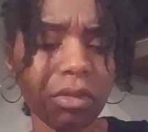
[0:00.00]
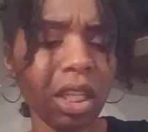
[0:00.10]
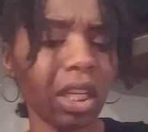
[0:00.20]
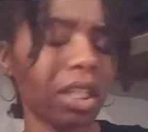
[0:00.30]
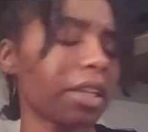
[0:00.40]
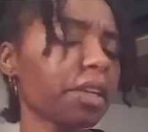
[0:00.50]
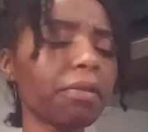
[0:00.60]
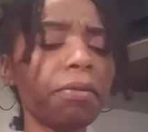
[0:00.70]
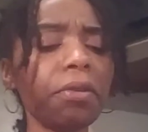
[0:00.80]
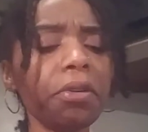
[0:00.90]
Yeah, they're
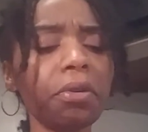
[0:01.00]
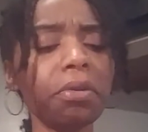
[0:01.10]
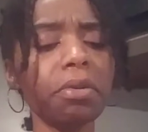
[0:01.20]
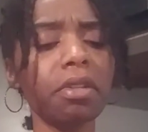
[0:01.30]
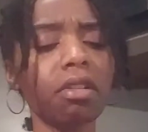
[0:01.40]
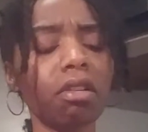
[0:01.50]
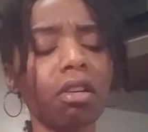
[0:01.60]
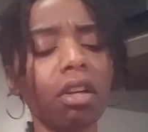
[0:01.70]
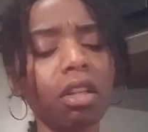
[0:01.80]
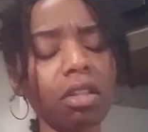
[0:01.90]
confused.
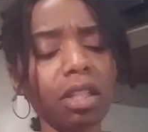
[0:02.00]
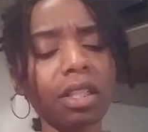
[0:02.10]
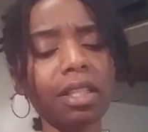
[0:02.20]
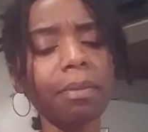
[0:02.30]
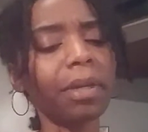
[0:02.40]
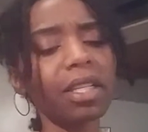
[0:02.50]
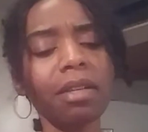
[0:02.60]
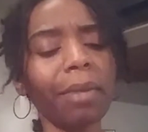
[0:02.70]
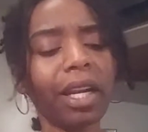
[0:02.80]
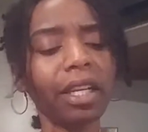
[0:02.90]
So
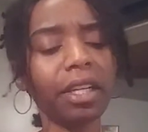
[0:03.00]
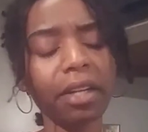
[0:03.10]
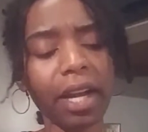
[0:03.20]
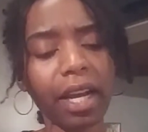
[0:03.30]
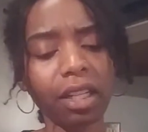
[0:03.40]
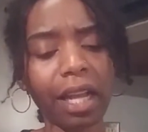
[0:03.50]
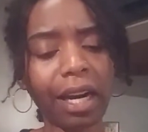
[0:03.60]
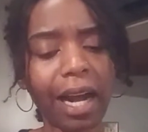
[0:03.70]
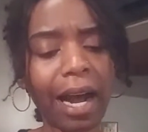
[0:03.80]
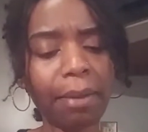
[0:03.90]
somebody here had a lot
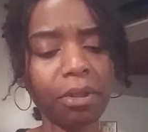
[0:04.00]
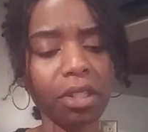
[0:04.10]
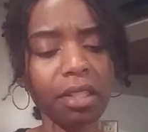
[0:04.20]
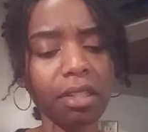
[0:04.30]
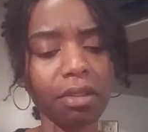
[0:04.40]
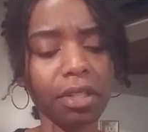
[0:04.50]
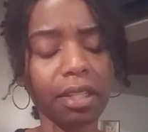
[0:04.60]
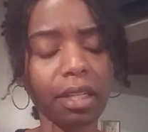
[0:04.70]
of options, or